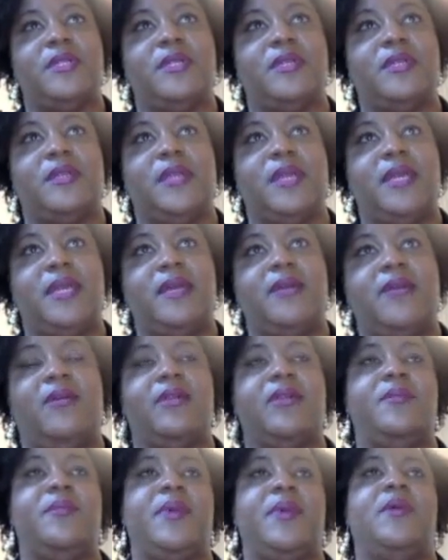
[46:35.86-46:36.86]
link,
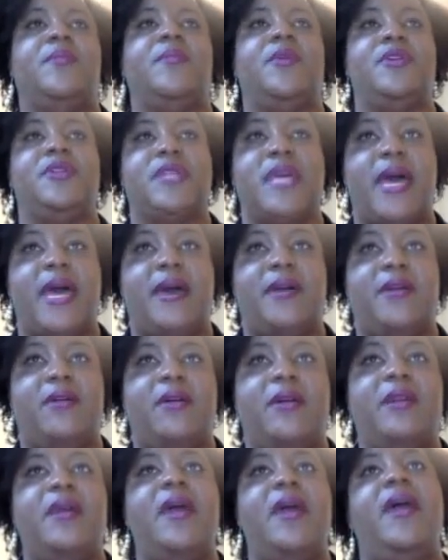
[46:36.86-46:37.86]
or the mail merge
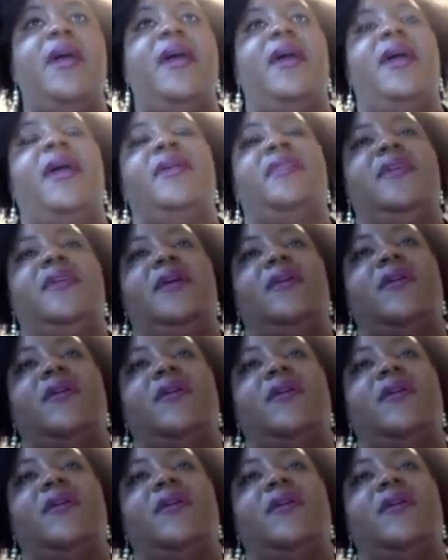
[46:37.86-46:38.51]
add-on, and then